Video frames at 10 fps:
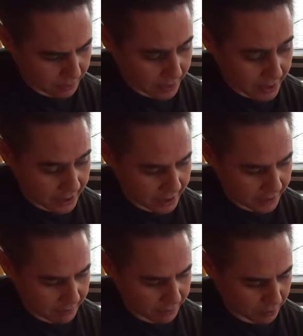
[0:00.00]

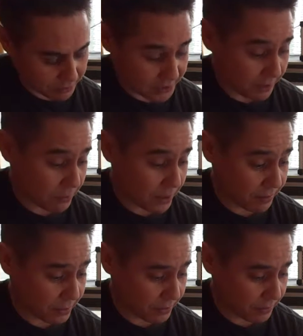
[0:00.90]
A on the second fret of
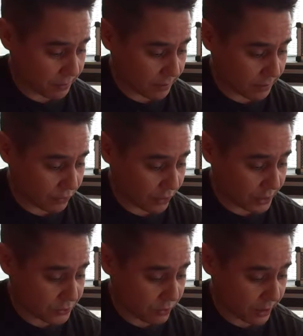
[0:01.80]
the G
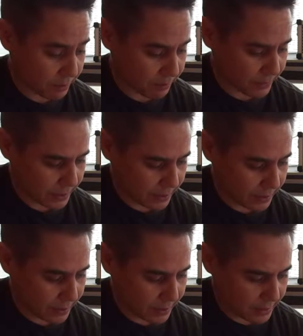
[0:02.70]
string,
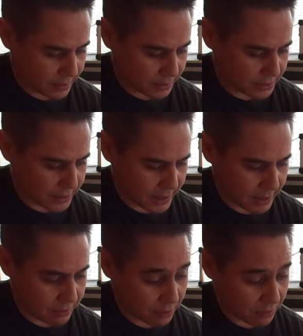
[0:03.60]
D
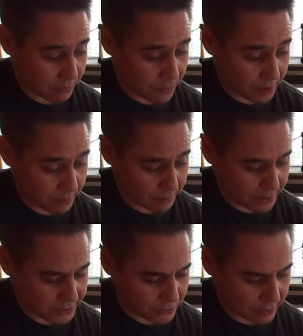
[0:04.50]
third fret
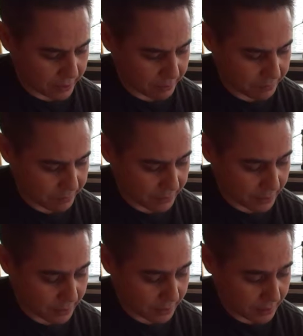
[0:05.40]
B string,
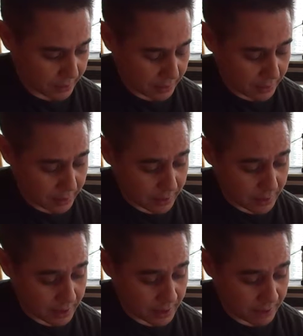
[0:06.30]

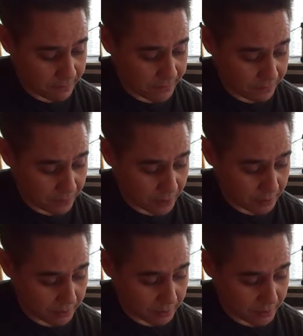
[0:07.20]
E fifth fret
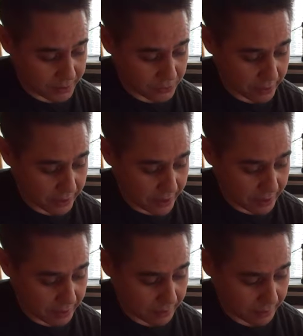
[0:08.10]
B string,
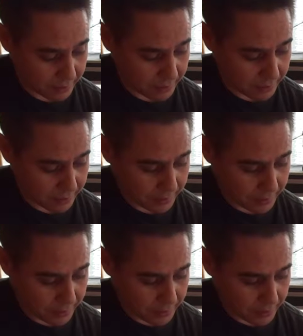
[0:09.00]
and
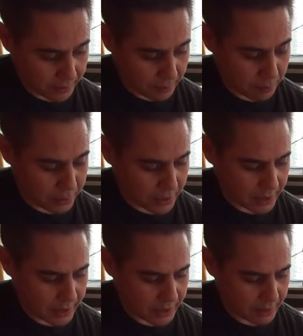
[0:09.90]

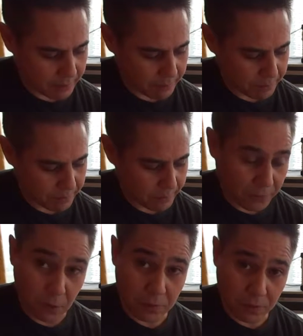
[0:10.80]
B
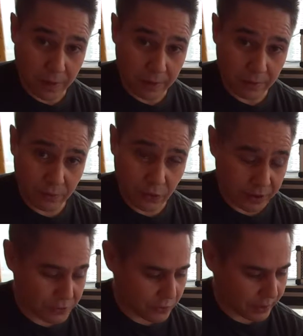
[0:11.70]
fourth fret
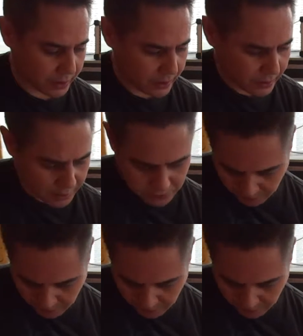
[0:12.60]
G string. So